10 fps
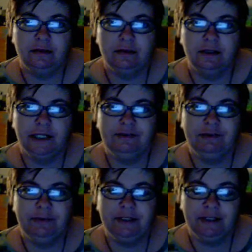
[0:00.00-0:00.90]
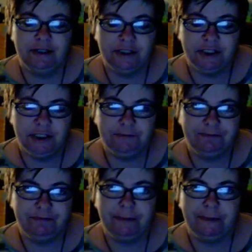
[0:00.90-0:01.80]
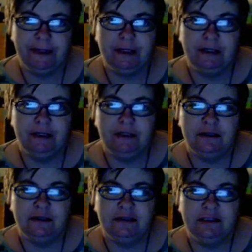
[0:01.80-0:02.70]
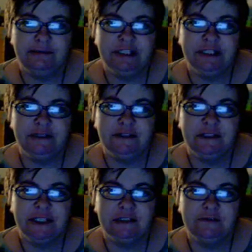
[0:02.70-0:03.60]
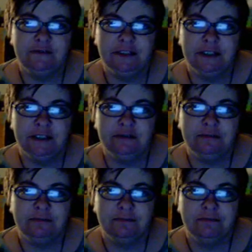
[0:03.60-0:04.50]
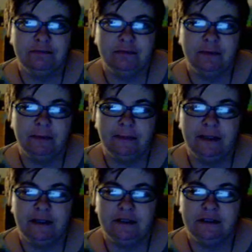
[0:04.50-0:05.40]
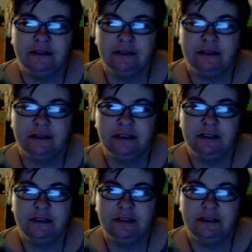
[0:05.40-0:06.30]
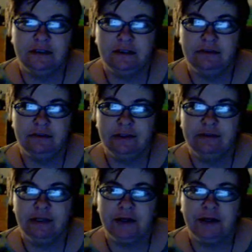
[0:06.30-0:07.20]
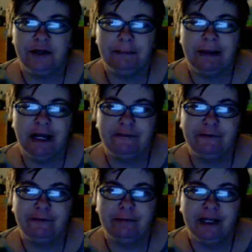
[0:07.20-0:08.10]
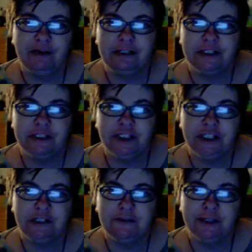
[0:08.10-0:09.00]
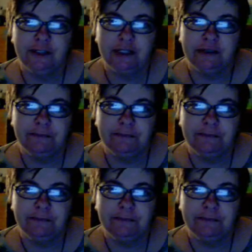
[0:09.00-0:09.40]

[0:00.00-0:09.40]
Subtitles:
Hi everybody on YouTube. The subject of this latest video is regarding MAV, or Migraine Associated Vertigo,